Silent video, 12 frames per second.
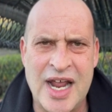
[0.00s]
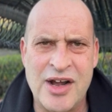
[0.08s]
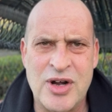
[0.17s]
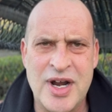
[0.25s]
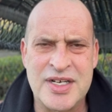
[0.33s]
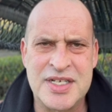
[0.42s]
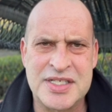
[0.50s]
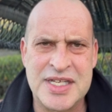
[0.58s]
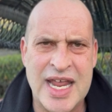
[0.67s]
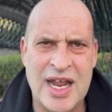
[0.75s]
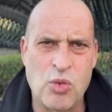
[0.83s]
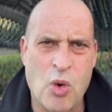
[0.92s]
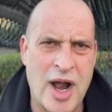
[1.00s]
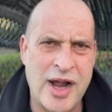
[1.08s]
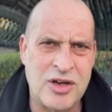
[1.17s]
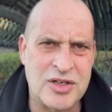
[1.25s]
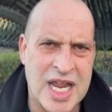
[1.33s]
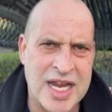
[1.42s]
I don't understand. Why are
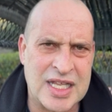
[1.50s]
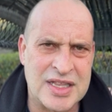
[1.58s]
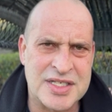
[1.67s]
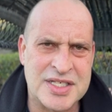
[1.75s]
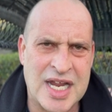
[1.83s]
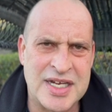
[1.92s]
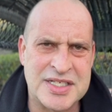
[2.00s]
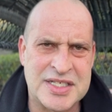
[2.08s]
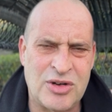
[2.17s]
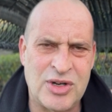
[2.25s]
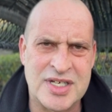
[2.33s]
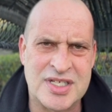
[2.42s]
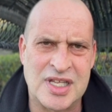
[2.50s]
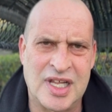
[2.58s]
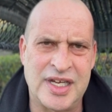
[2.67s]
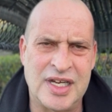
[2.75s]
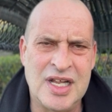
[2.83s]
you taking this guy seriously?